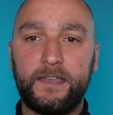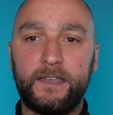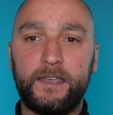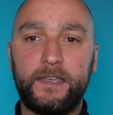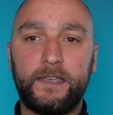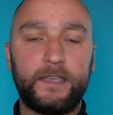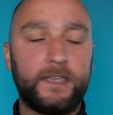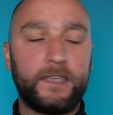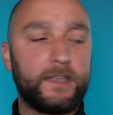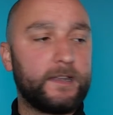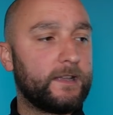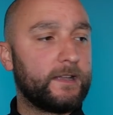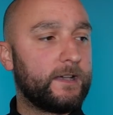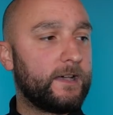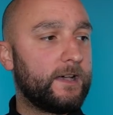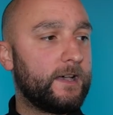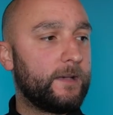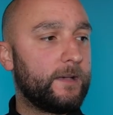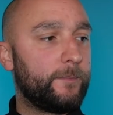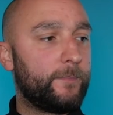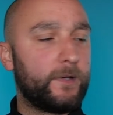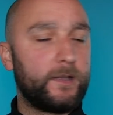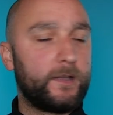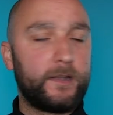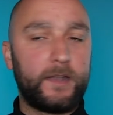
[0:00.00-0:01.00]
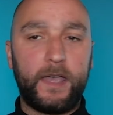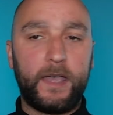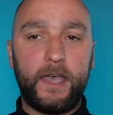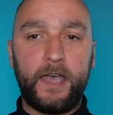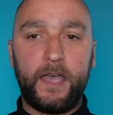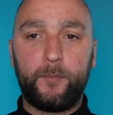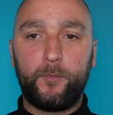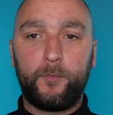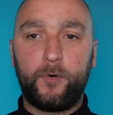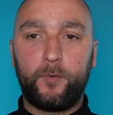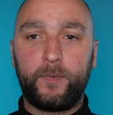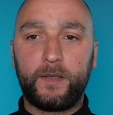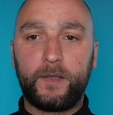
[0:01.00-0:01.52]
in urban air
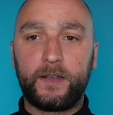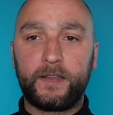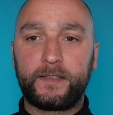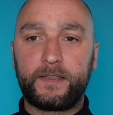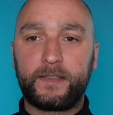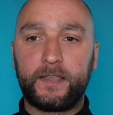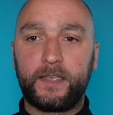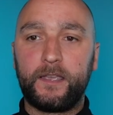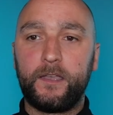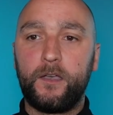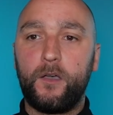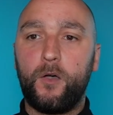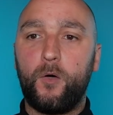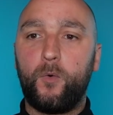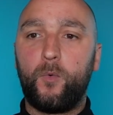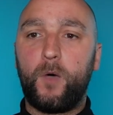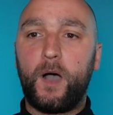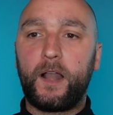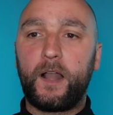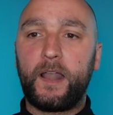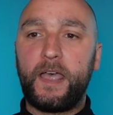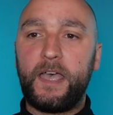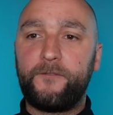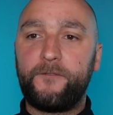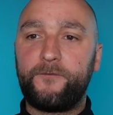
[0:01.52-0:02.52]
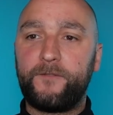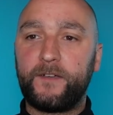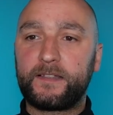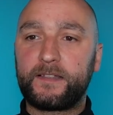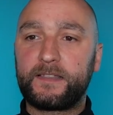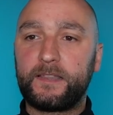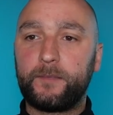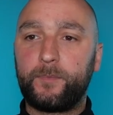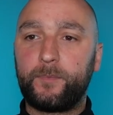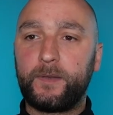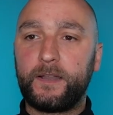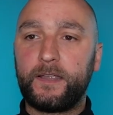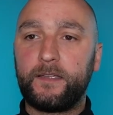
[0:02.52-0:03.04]
mobility, while
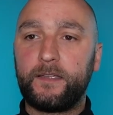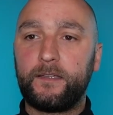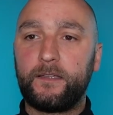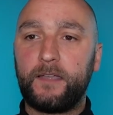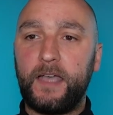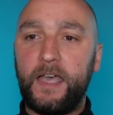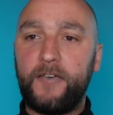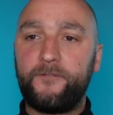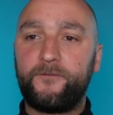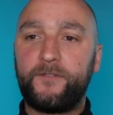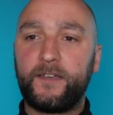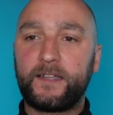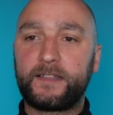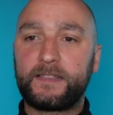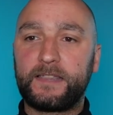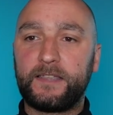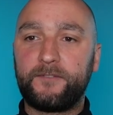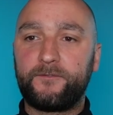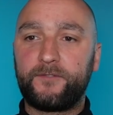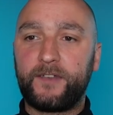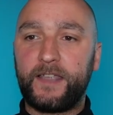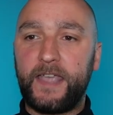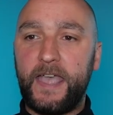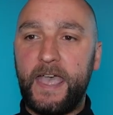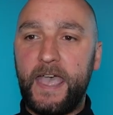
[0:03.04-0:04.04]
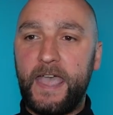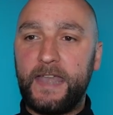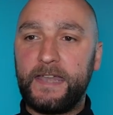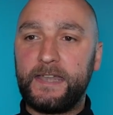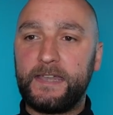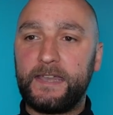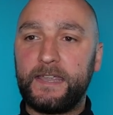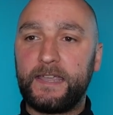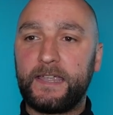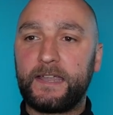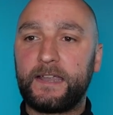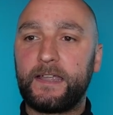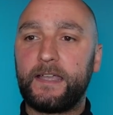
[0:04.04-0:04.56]
effectively
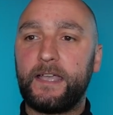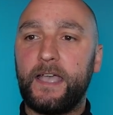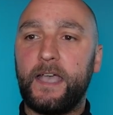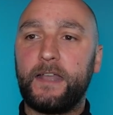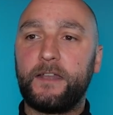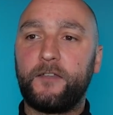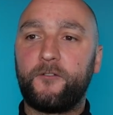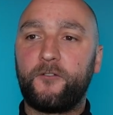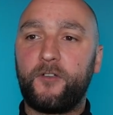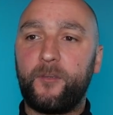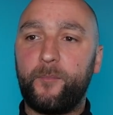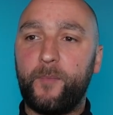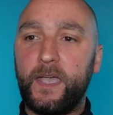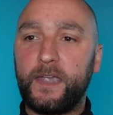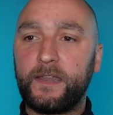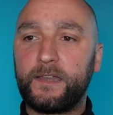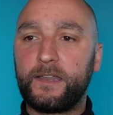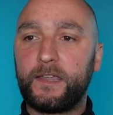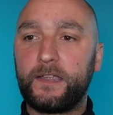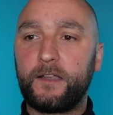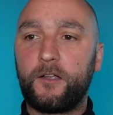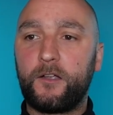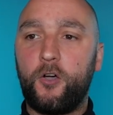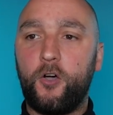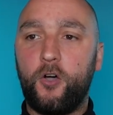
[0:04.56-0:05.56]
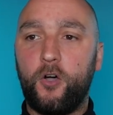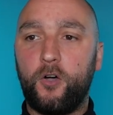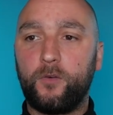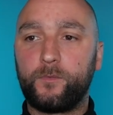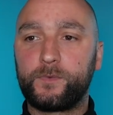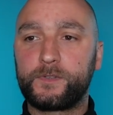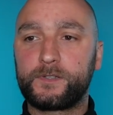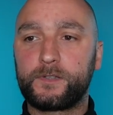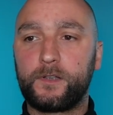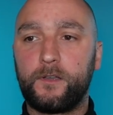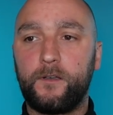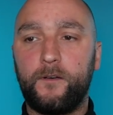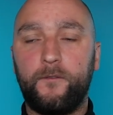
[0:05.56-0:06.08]
ending any remaining
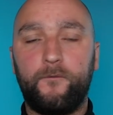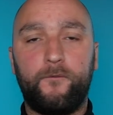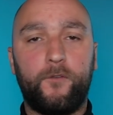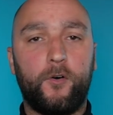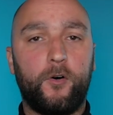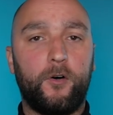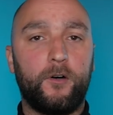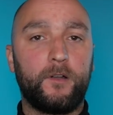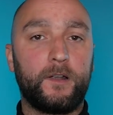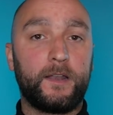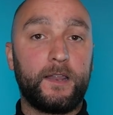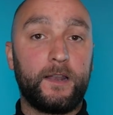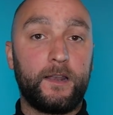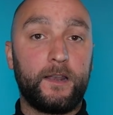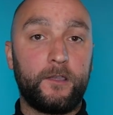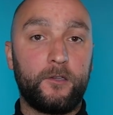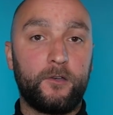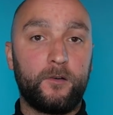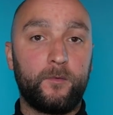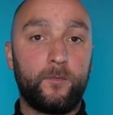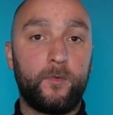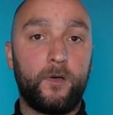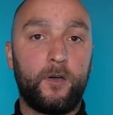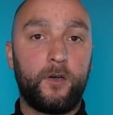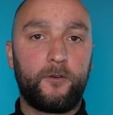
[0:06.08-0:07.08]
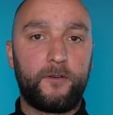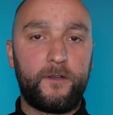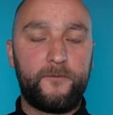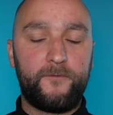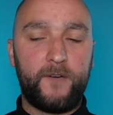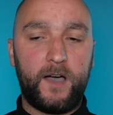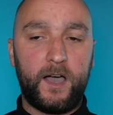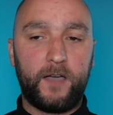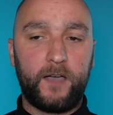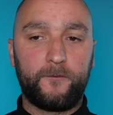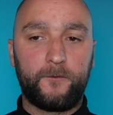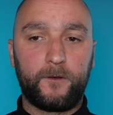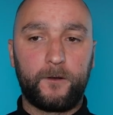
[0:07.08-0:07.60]
hopes for a Lilium
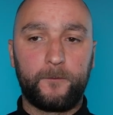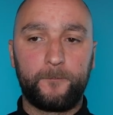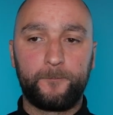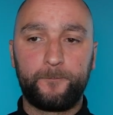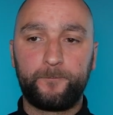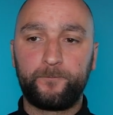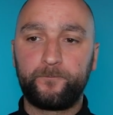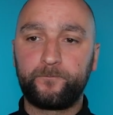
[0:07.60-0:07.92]
revival.